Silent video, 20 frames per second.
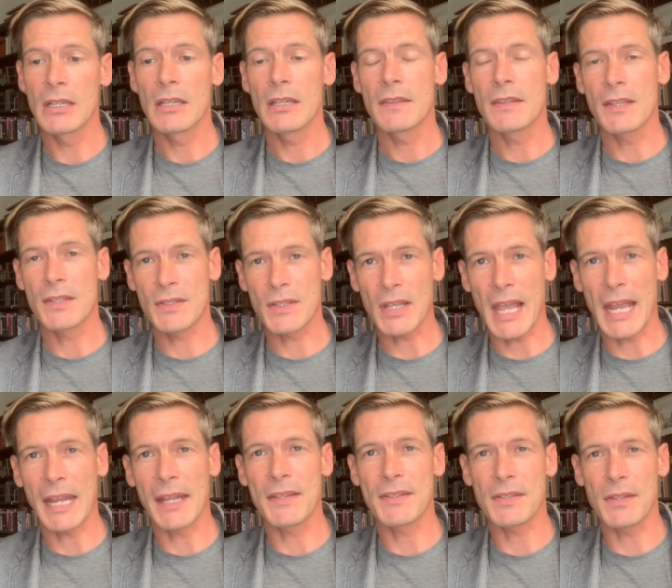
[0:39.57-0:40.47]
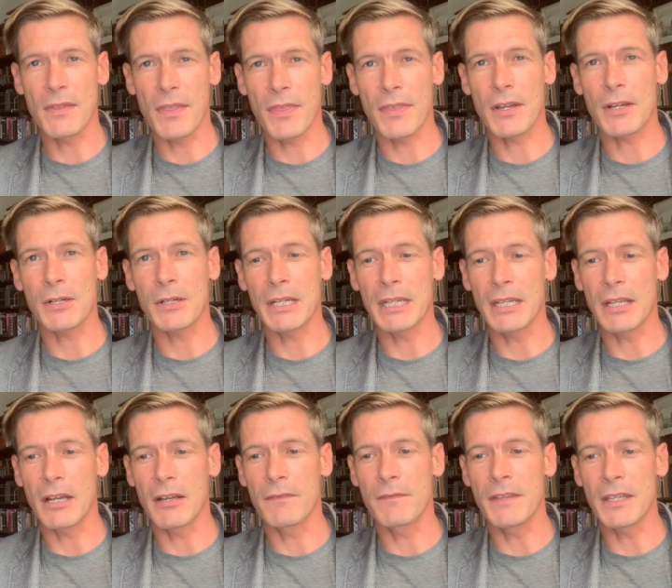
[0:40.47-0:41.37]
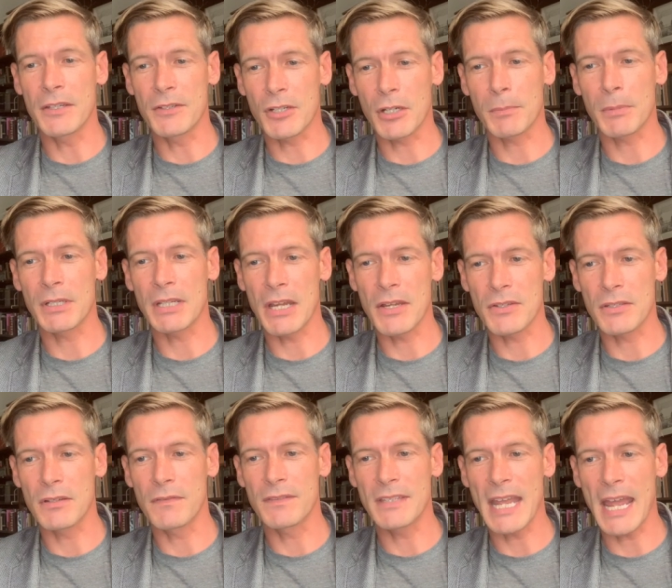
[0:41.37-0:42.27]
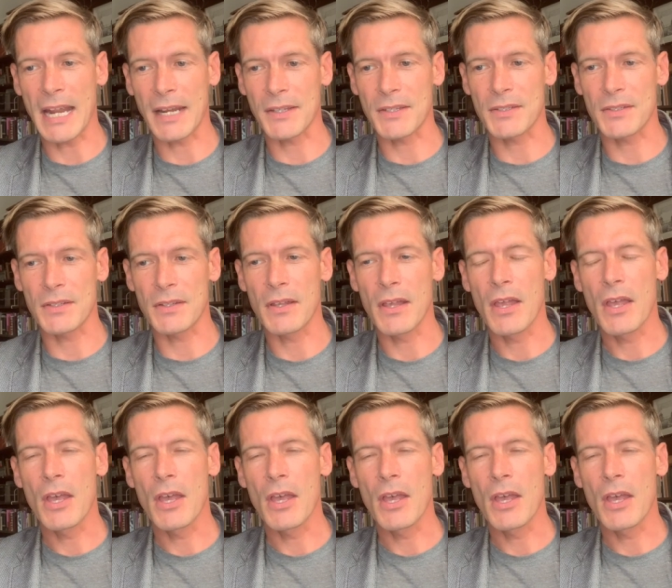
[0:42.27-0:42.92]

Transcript: the science and theory of the interpretation of text,